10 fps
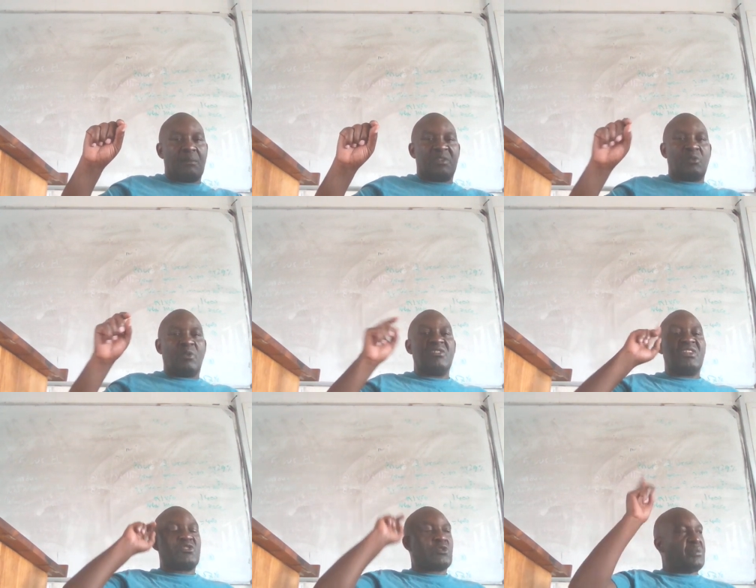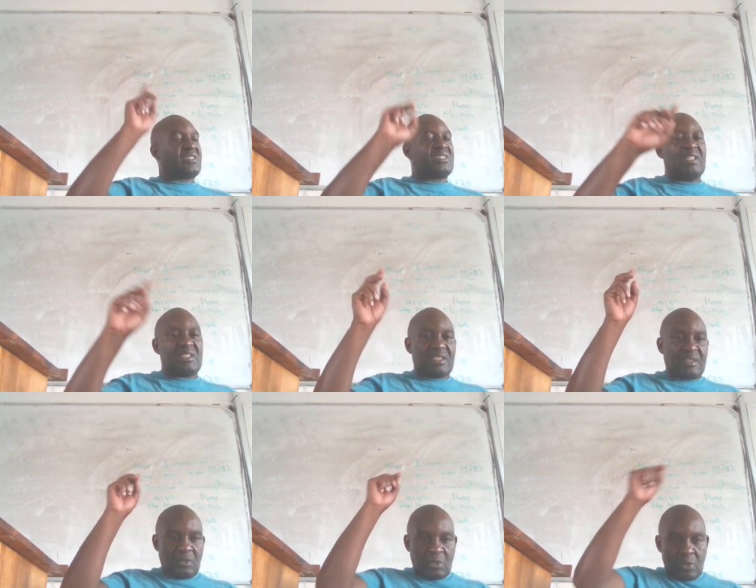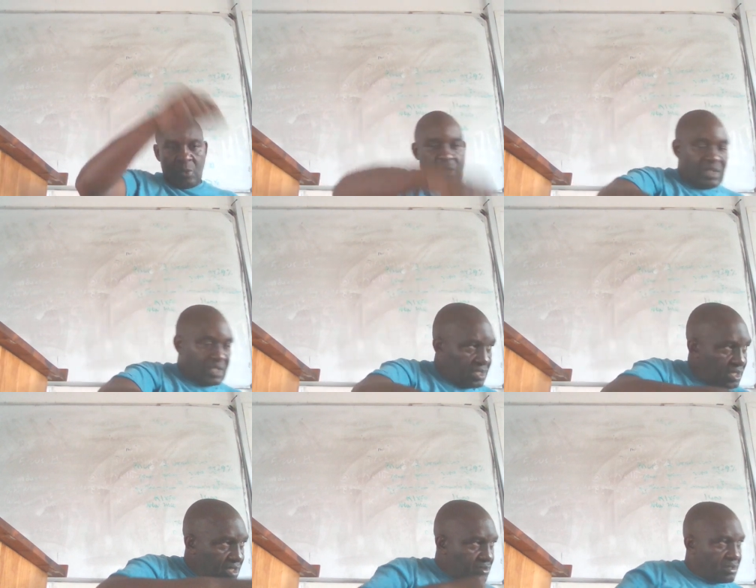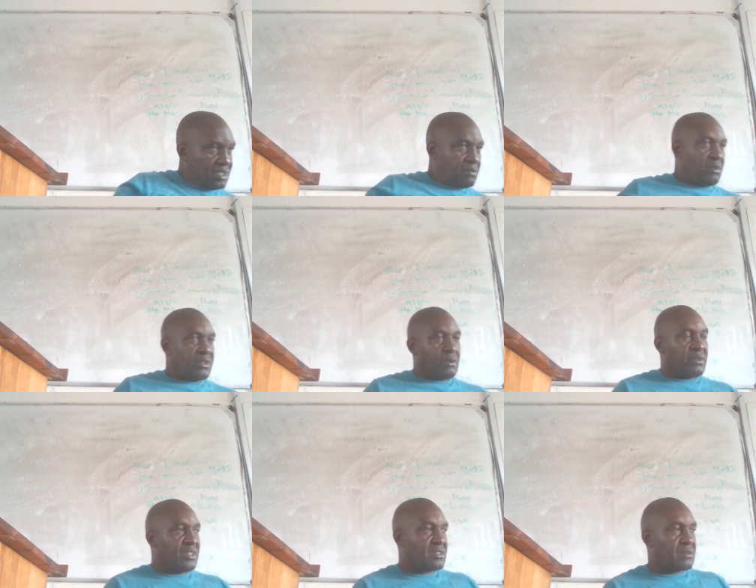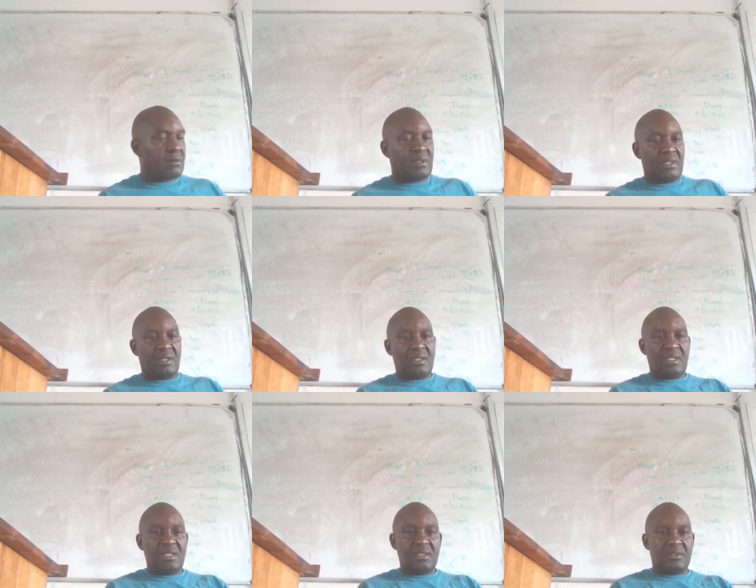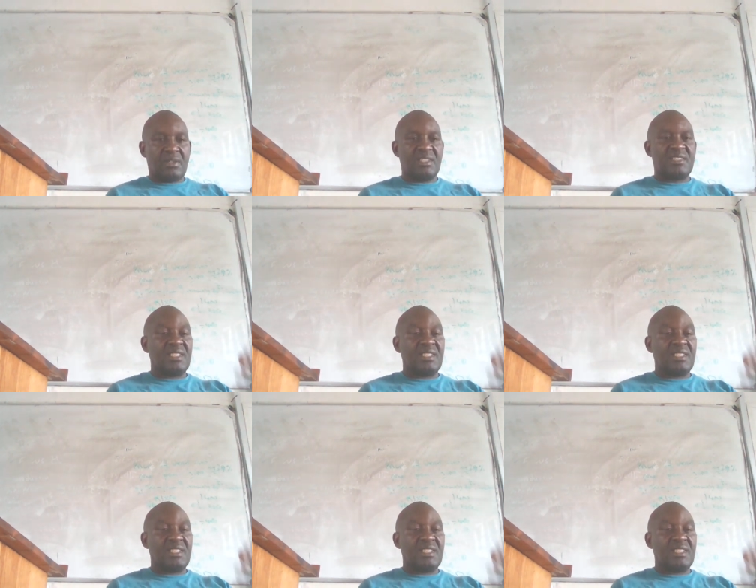But only 2% go into the body of the story. So you can